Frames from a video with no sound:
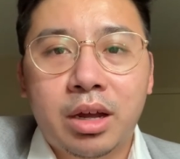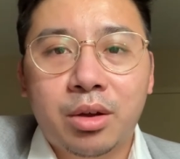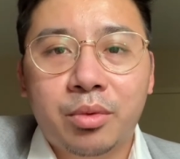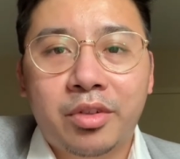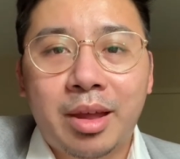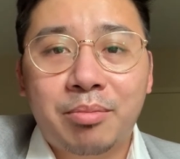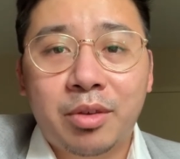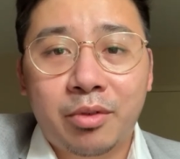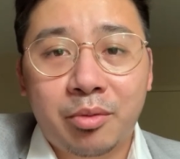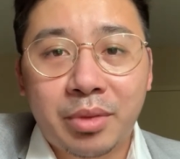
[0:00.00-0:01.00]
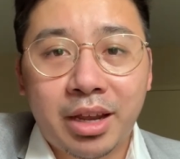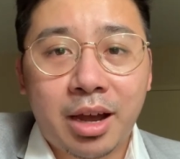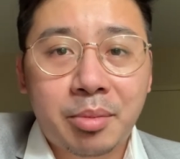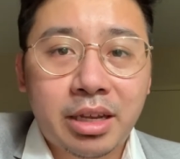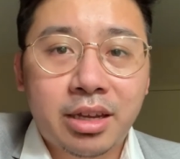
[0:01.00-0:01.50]
receptive of me
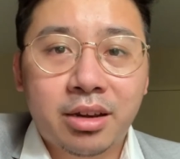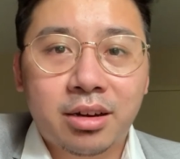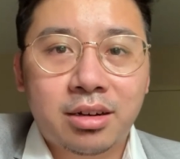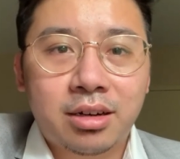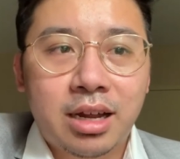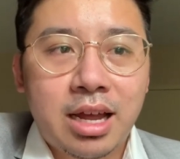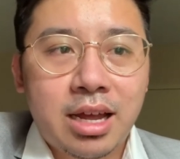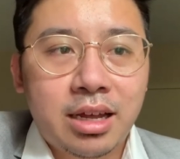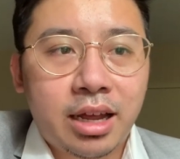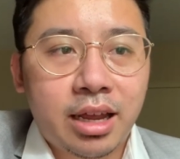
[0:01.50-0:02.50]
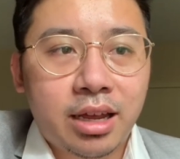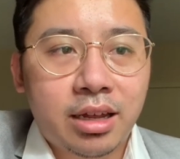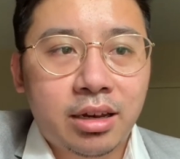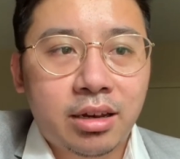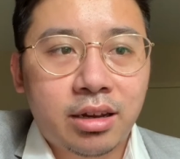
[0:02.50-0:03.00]
coming here.
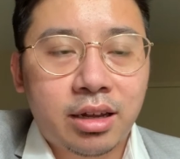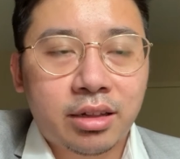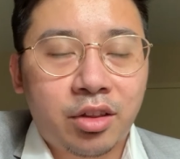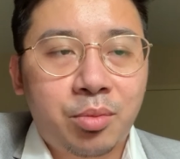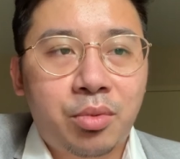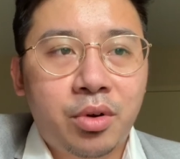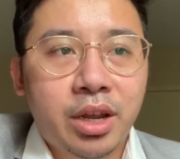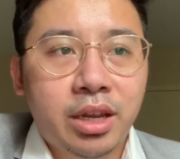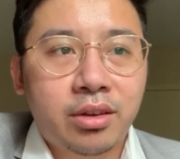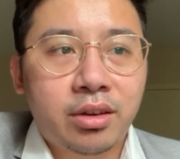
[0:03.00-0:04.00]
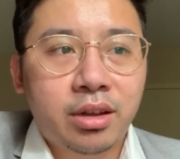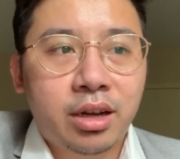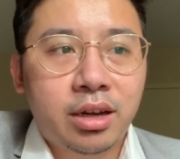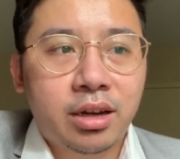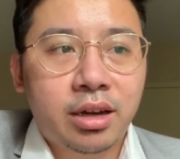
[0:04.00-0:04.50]
And at this point,
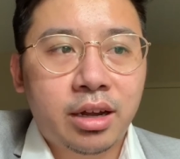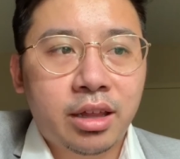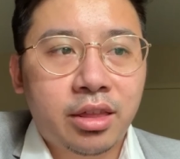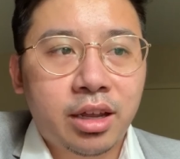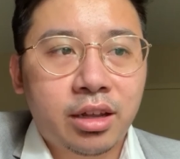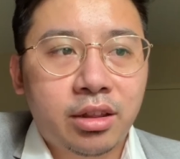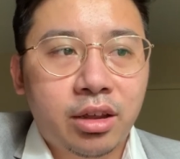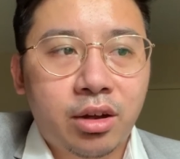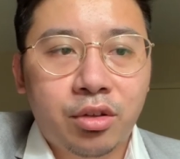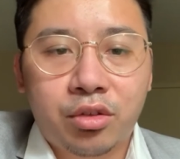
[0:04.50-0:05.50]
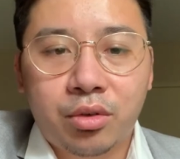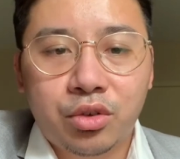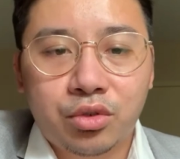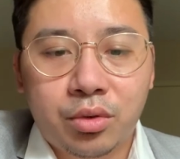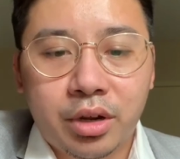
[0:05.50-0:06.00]
I think they also
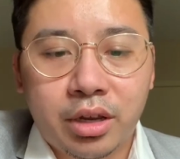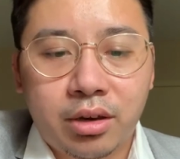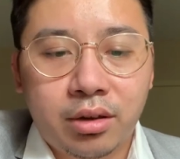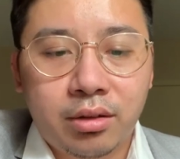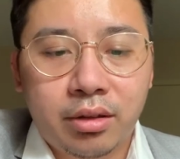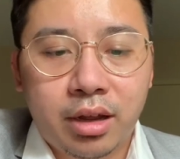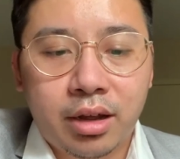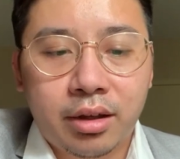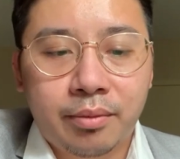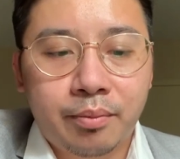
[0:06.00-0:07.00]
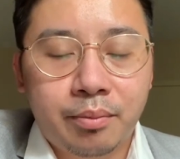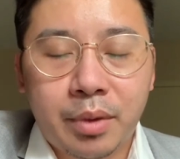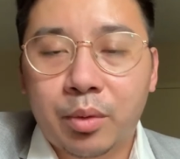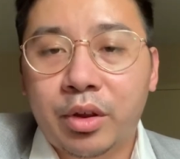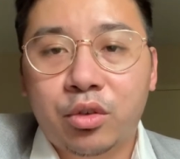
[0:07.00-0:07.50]
enjoyed
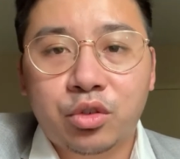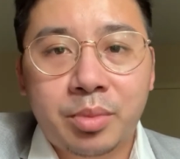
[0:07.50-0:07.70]
my research